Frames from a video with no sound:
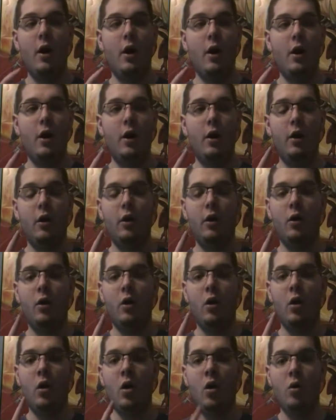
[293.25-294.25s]

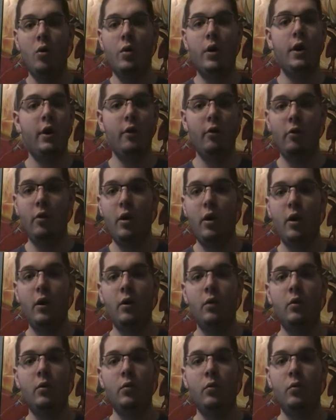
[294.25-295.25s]

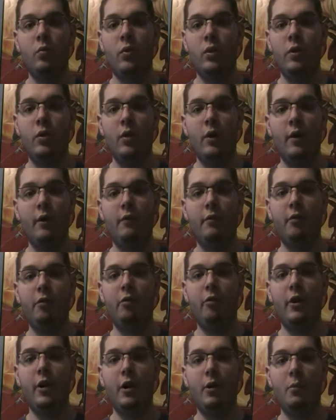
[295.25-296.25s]
Hokira, when you have
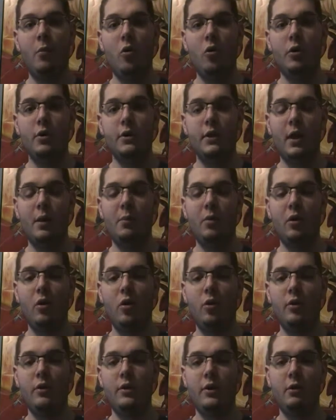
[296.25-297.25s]
3 or more
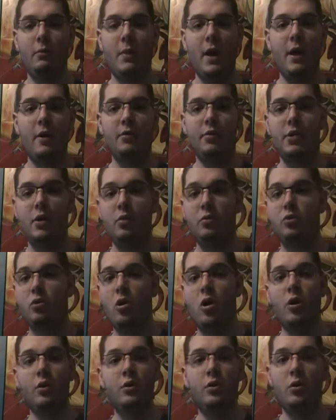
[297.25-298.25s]
Cyberlords in the battle zone,
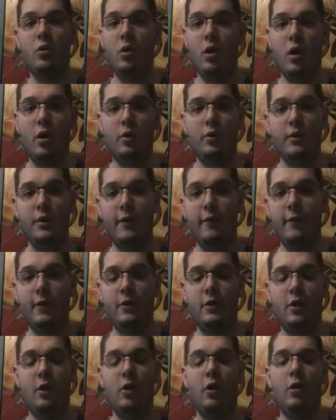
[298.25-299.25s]
draw 2 cards
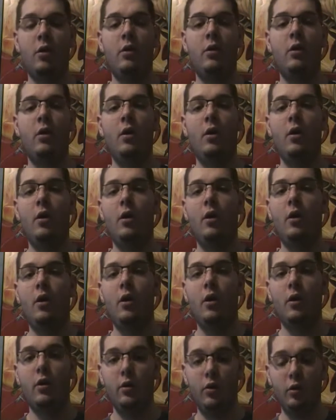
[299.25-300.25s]
every turn,
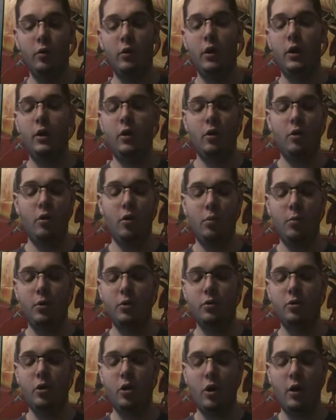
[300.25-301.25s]
including your
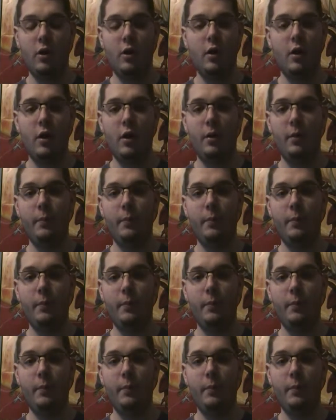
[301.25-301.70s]
normal draw.